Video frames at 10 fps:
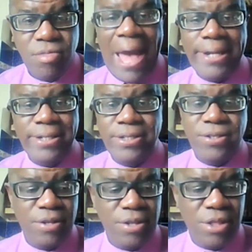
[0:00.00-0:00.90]

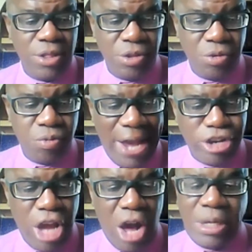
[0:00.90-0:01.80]
And
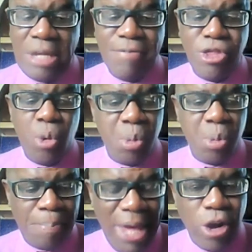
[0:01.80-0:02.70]
right now, even though we
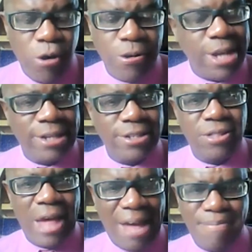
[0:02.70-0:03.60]
were paying our debt,
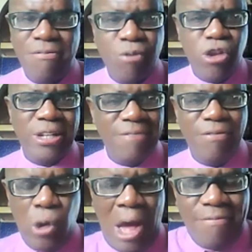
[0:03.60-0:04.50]
the IMF could not
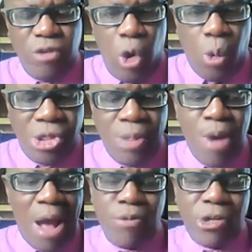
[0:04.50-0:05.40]
even have lowered the
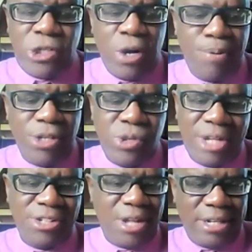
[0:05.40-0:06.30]
primary surplus
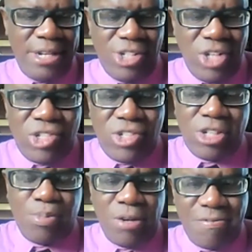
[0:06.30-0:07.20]
to us at least
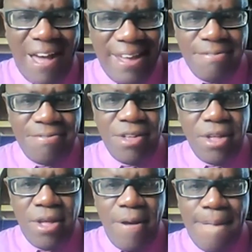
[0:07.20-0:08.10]
6.5,
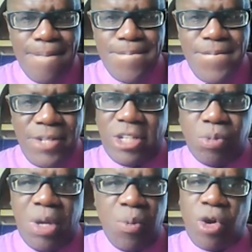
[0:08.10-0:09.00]

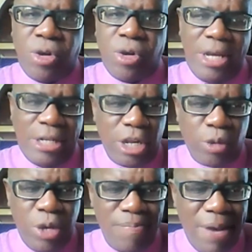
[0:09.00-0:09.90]
since we were in an
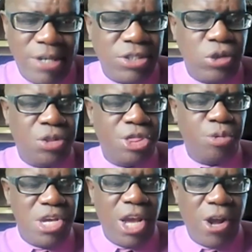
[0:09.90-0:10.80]
agreement,
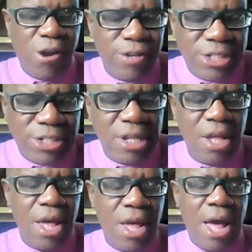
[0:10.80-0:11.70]
3 years.
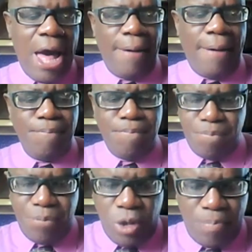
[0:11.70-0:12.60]

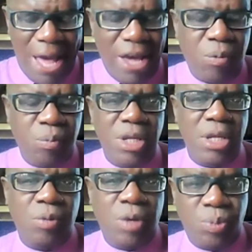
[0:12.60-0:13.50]
By
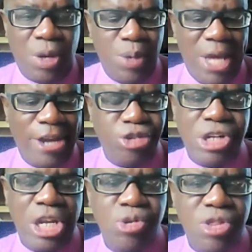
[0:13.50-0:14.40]
when we
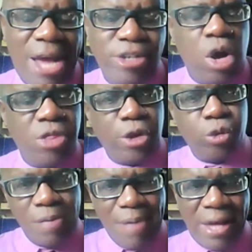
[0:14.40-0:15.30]
entered into that other
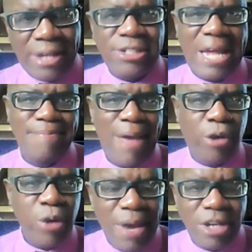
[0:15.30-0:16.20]
agreement, that standby
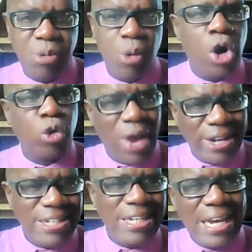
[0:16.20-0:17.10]
agreement, we were
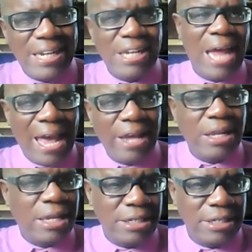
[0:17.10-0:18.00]
already in an
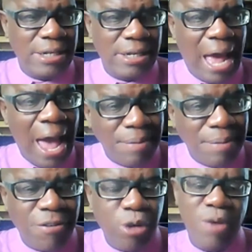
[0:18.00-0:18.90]

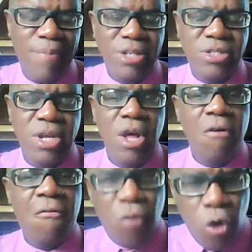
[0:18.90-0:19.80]
IMF agreement
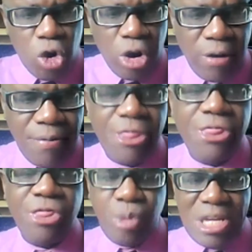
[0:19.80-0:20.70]
for
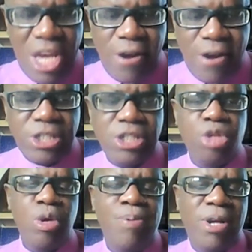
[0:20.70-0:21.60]
3
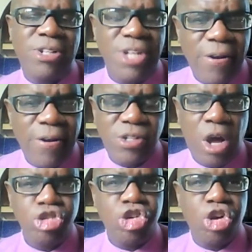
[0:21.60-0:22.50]
years, 3+ years
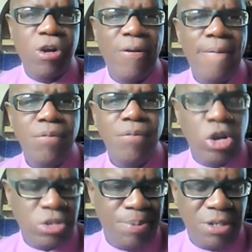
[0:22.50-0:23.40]
under Dr.